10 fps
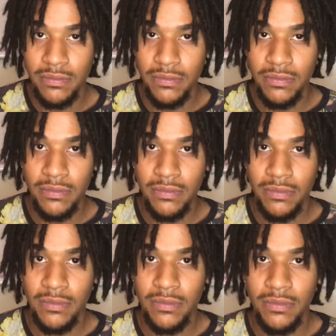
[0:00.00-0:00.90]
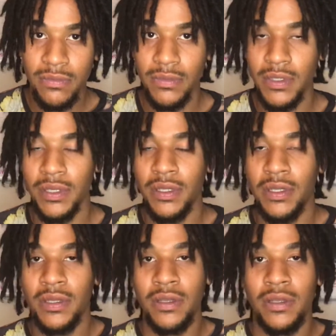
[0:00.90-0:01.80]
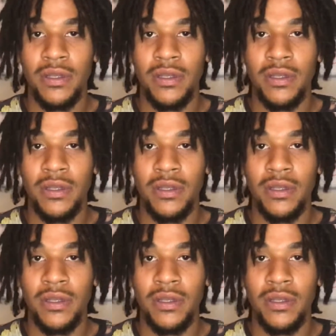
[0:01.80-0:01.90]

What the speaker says: [no speech]